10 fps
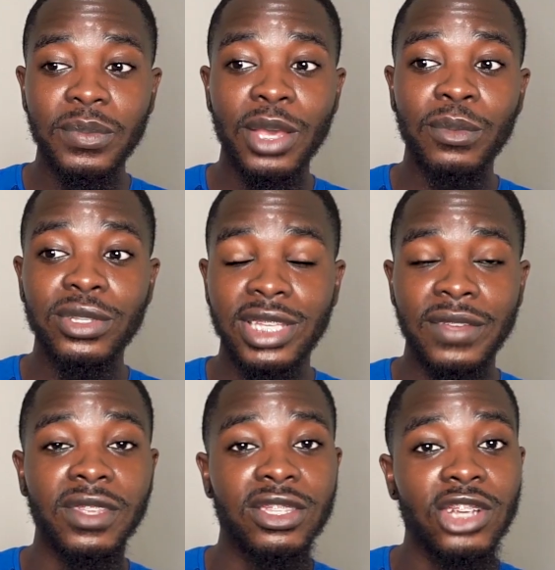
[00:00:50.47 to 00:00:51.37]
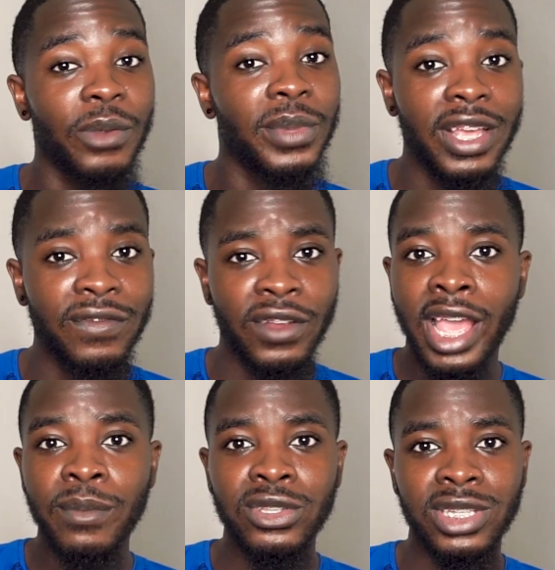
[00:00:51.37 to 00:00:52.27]
be able to even determine if you're
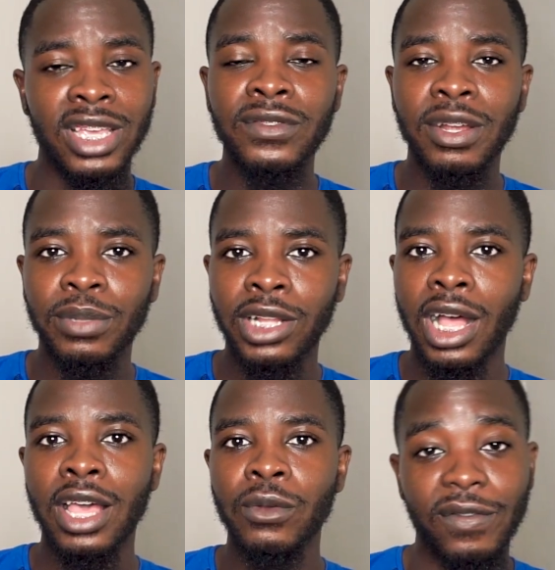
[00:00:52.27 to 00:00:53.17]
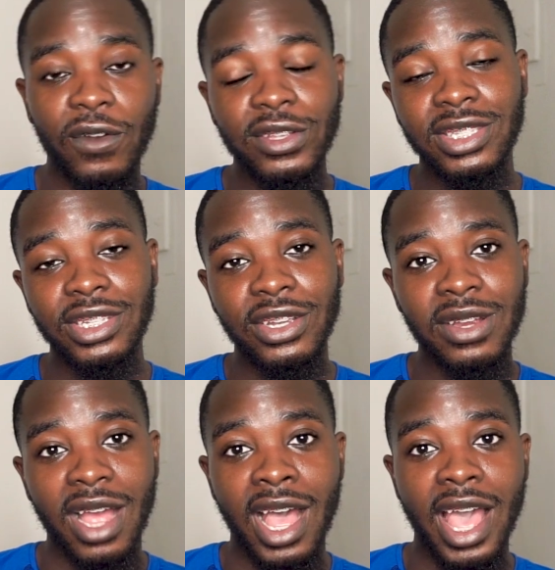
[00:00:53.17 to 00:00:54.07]
able to even apply. My first
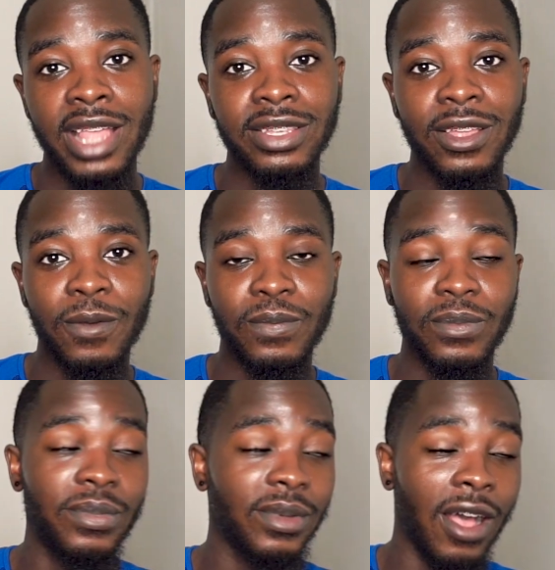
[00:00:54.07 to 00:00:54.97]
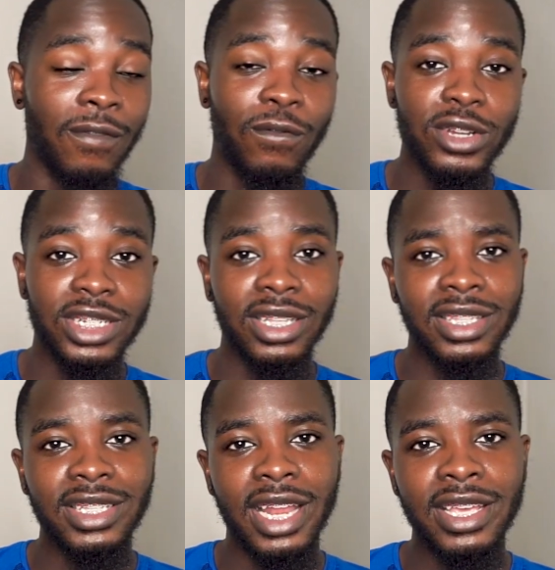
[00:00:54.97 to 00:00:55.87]
year, I ended up
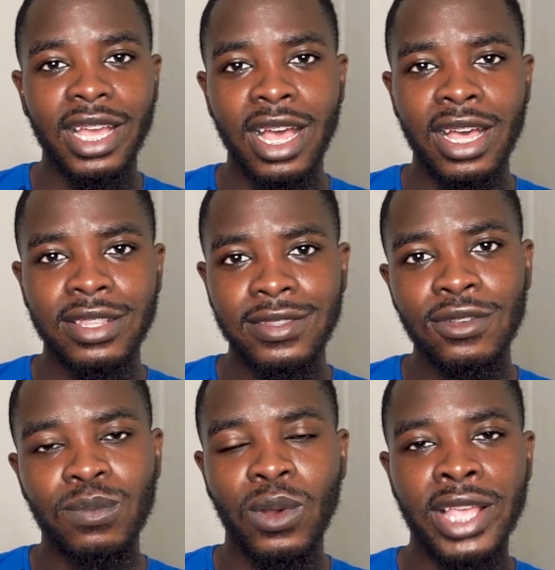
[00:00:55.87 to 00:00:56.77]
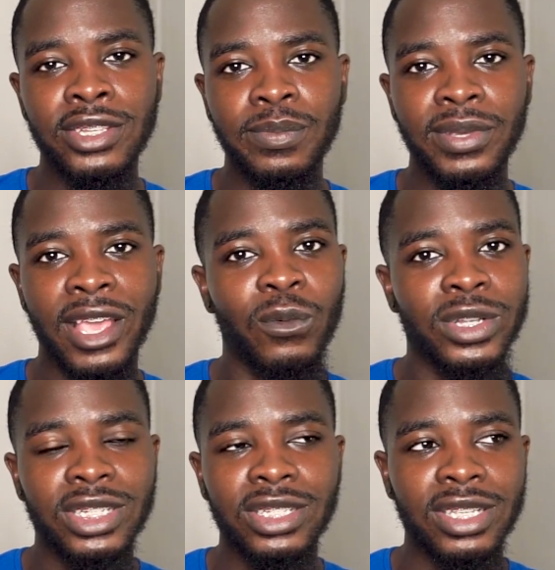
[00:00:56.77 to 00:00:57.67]
unfortunately getting a 2.8 GPA,
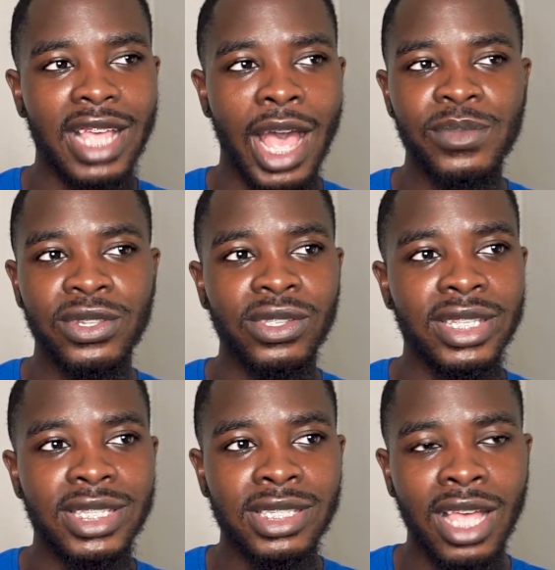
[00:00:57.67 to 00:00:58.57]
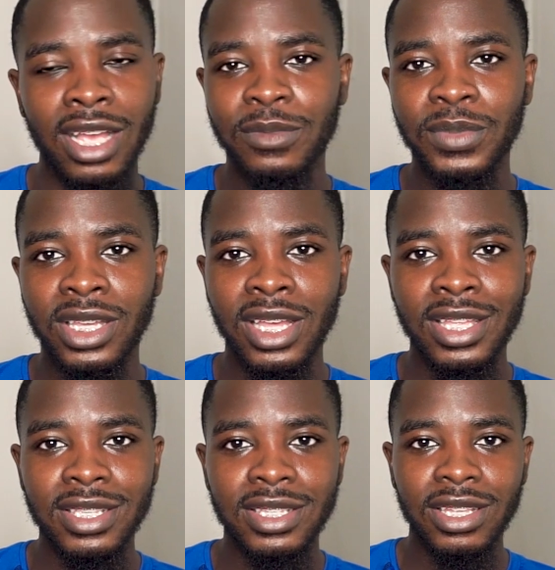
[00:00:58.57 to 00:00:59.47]
which just absolutely sucked
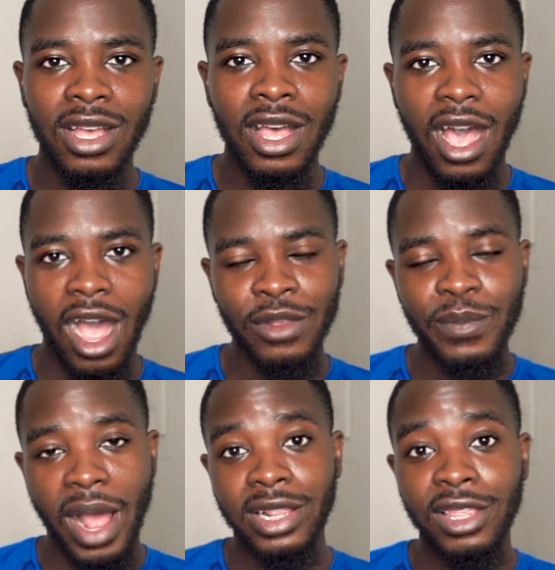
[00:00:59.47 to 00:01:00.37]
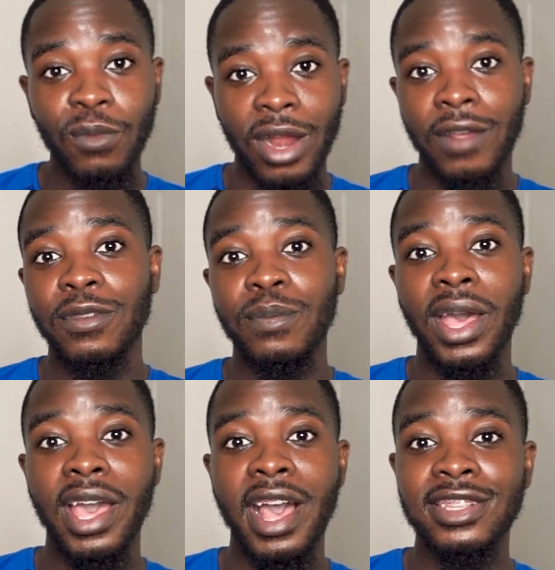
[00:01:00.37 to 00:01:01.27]
because automatically right off the
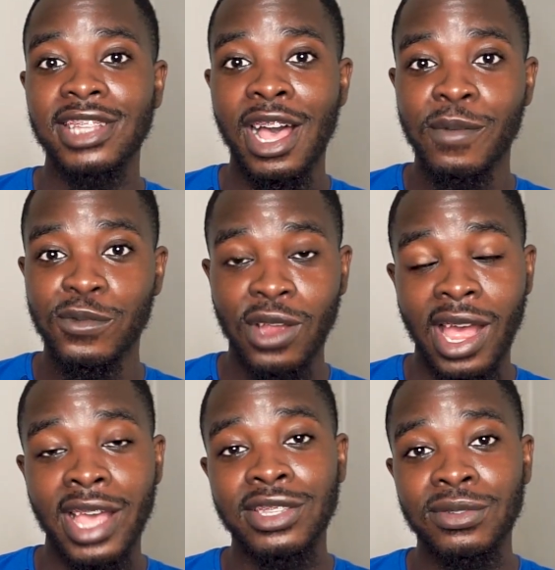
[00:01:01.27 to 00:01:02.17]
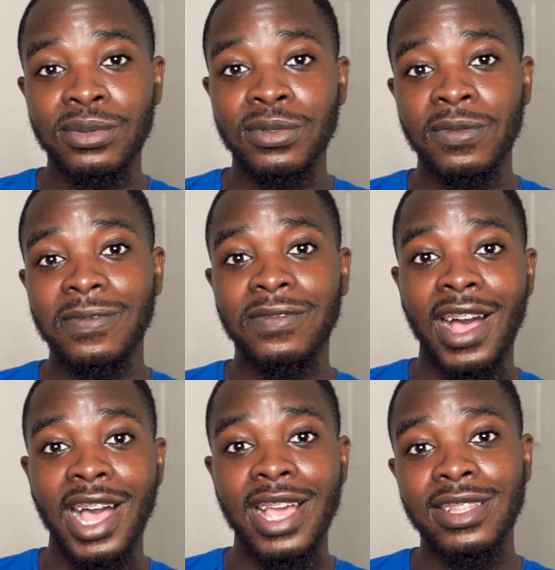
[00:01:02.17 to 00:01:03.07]
bat as I'm trying to
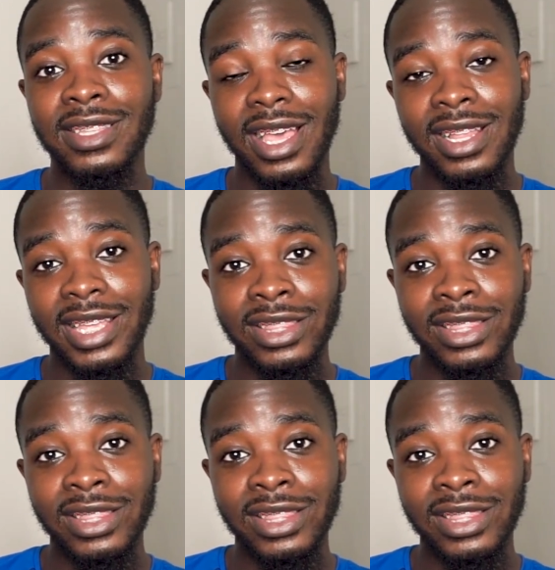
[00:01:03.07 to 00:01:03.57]
find an